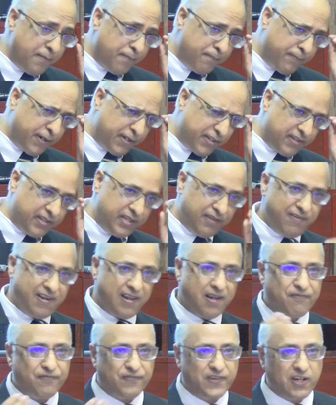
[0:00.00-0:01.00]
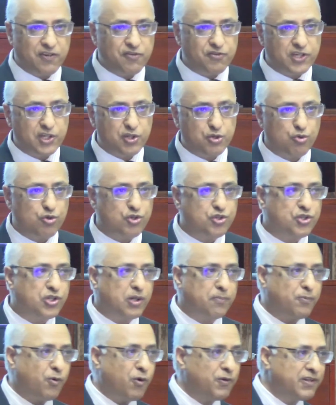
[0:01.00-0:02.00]
But the developed countries should
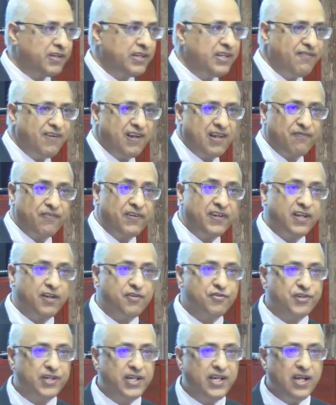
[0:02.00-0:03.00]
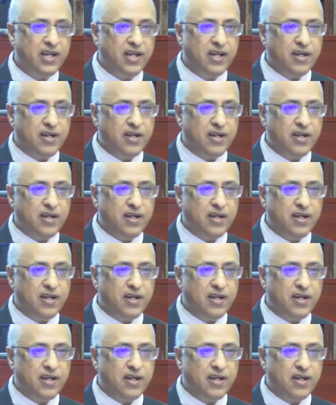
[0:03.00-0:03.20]
support developing country